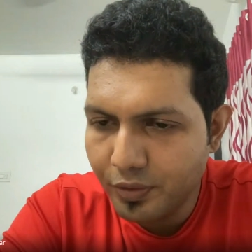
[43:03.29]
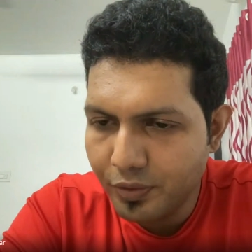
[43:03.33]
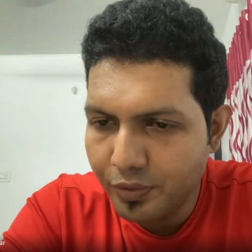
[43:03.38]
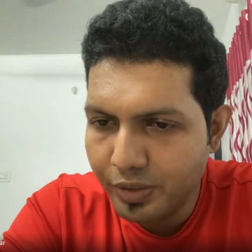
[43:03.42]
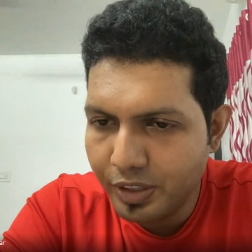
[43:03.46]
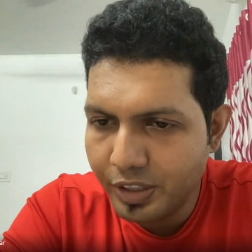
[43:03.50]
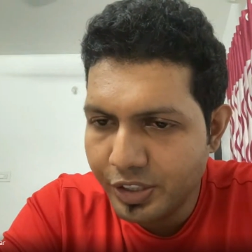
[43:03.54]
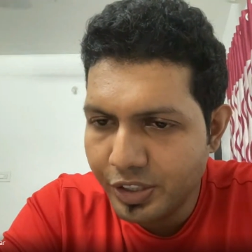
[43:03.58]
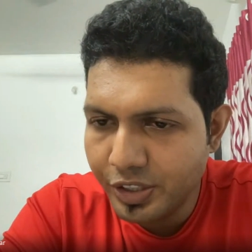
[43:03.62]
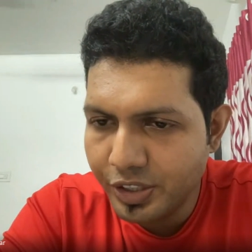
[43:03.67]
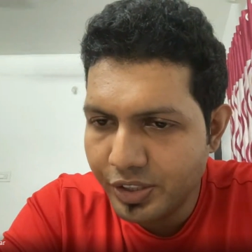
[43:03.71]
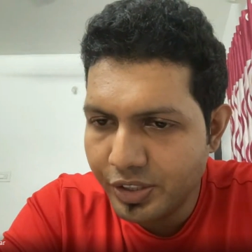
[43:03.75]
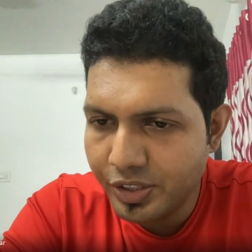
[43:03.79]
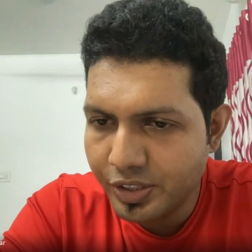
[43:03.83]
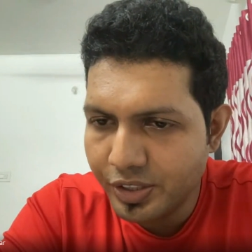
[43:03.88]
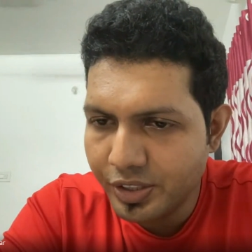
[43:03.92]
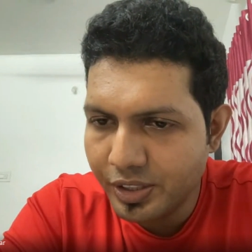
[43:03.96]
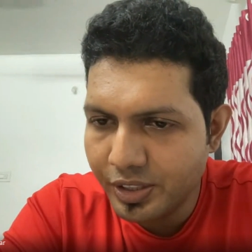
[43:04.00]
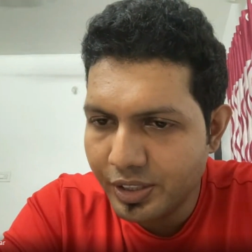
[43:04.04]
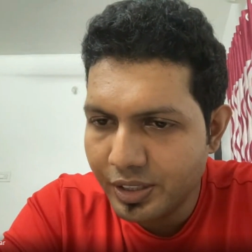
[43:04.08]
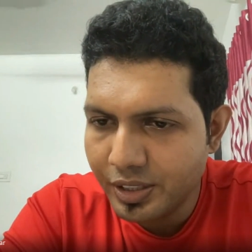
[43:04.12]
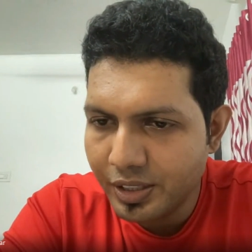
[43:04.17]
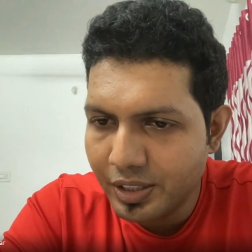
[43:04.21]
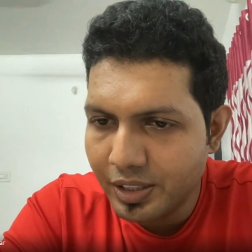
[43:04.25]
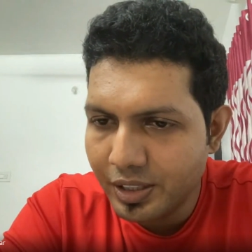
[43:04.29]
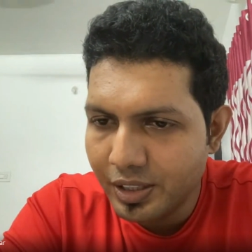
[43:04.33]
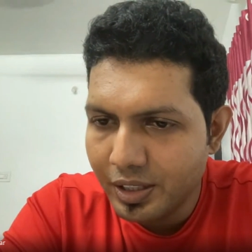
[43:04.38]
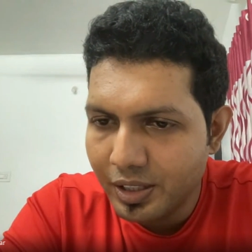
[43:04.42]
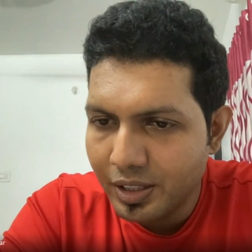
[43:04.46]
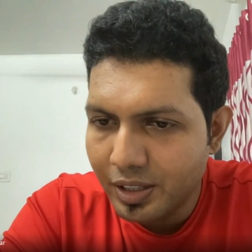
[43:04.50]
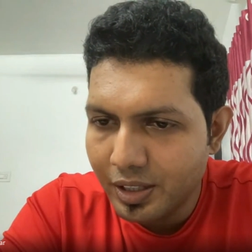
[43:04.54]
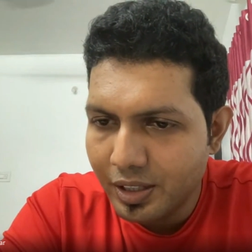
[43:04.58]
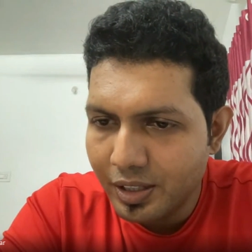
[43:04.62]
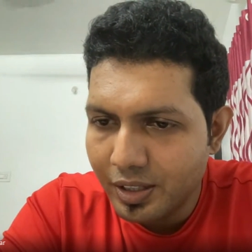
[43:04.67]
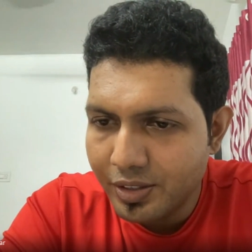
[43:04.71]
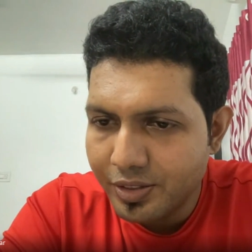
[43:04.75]
wish
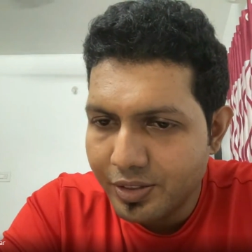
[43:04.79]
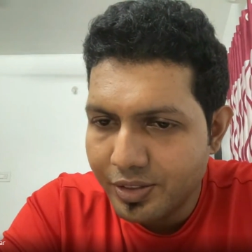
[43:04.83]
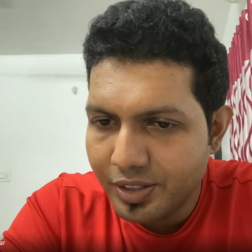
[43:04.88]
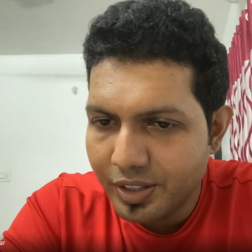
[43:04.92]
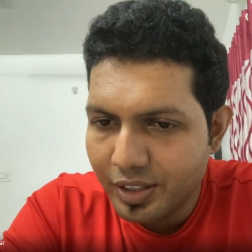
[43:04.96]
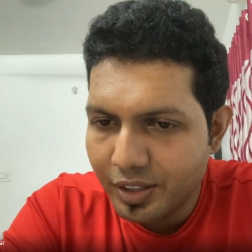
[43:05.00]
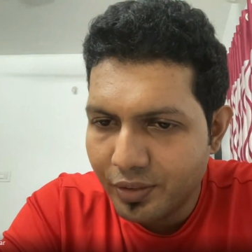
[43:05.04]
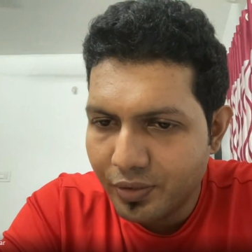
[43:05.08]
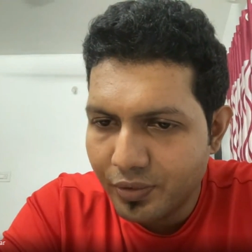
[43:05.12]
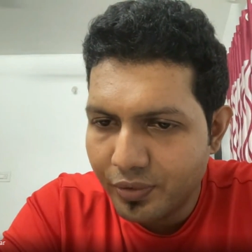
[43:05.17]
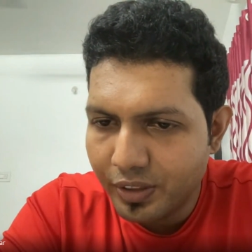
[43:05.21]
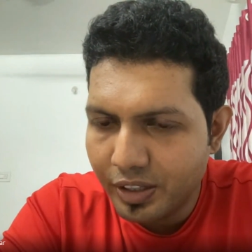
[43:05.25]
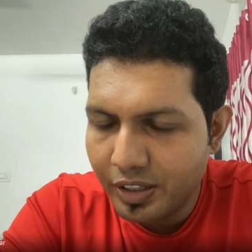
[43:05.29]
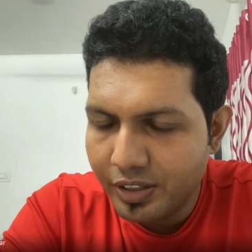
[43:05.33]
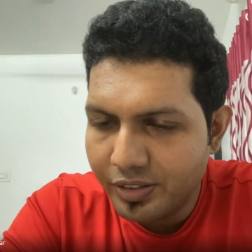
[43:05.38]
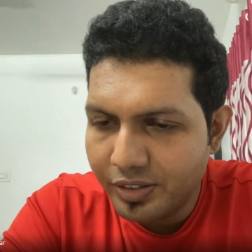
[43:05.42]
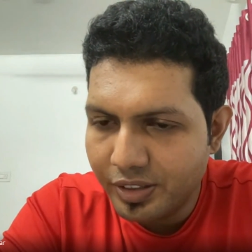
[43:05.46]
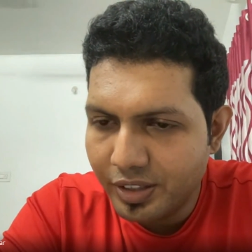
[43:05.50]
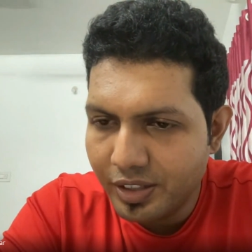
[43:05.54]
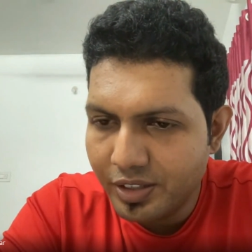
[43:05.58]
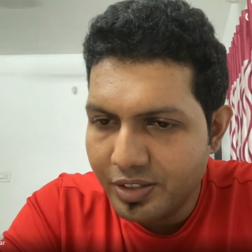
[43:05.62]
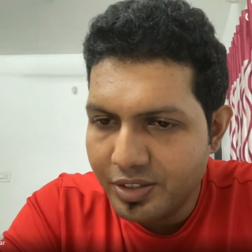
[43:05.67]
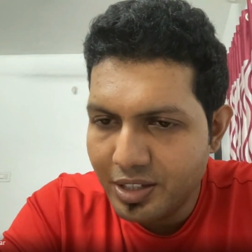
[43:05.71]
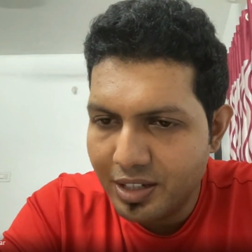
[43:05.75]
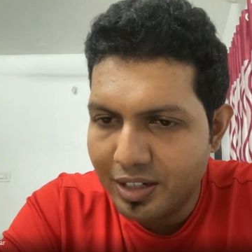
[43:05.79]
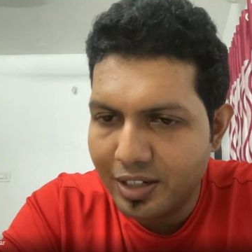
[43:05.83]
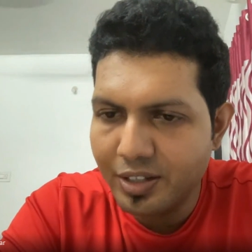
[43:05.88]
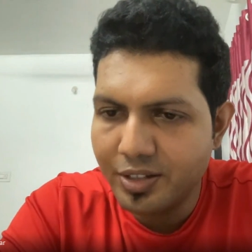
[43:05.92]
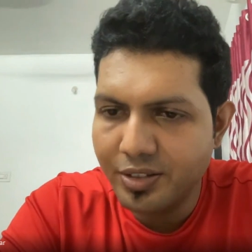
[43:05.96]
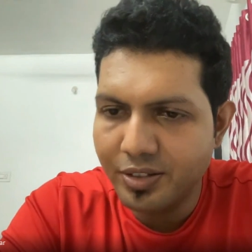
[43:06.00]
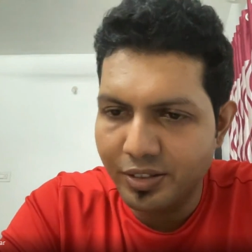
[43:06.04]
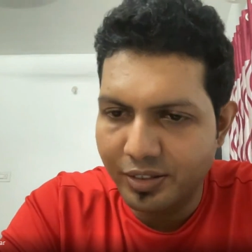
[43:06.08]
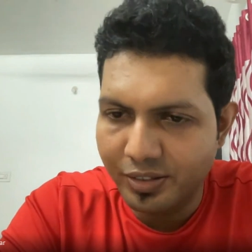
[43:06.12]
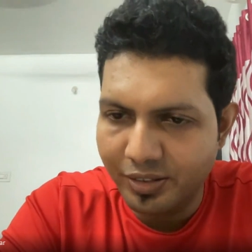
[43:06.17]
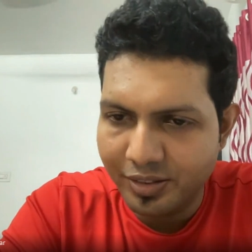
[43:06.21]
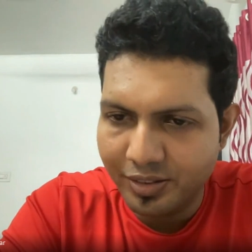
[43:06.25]
check facing
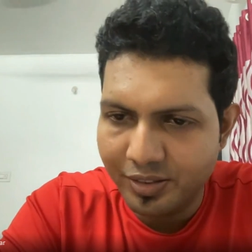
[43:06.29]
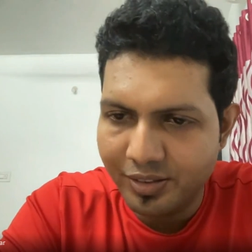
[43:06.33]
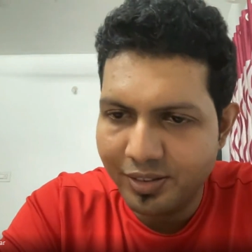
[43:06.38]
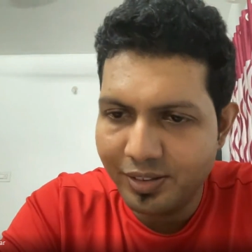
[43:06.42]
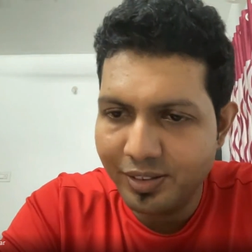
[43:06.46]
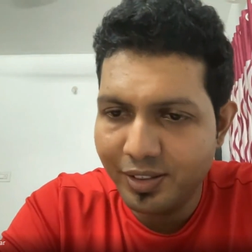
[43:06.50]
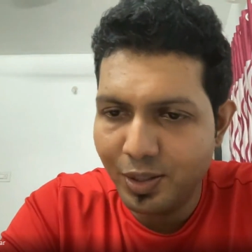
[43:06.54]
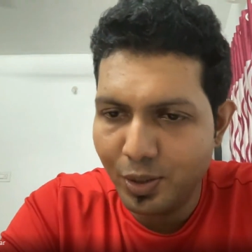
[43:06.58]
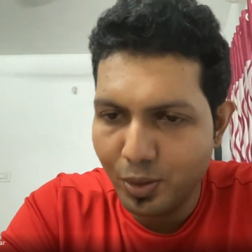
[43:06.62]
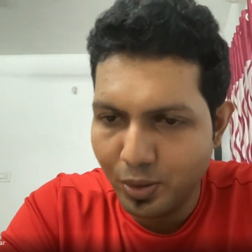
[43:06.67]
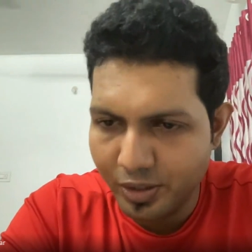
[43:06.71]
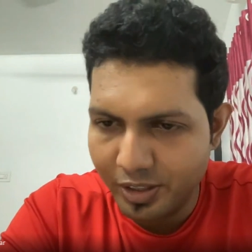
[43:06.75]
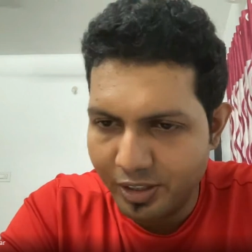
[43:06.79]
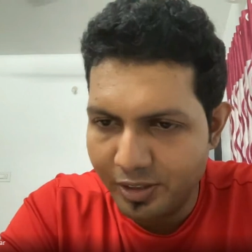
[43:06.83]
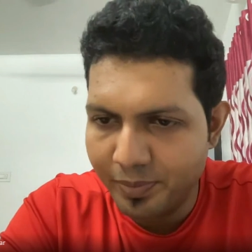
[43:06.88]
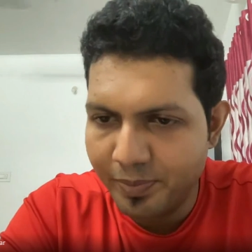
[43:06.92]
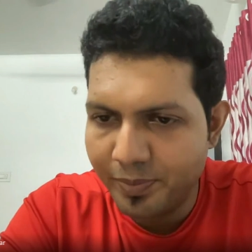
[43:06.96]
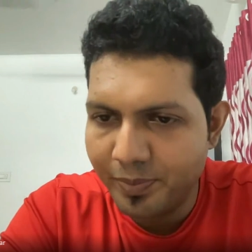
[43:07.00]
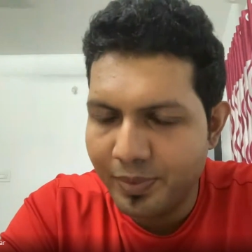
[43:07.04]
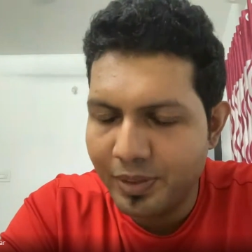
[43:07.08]
challenges. Okay.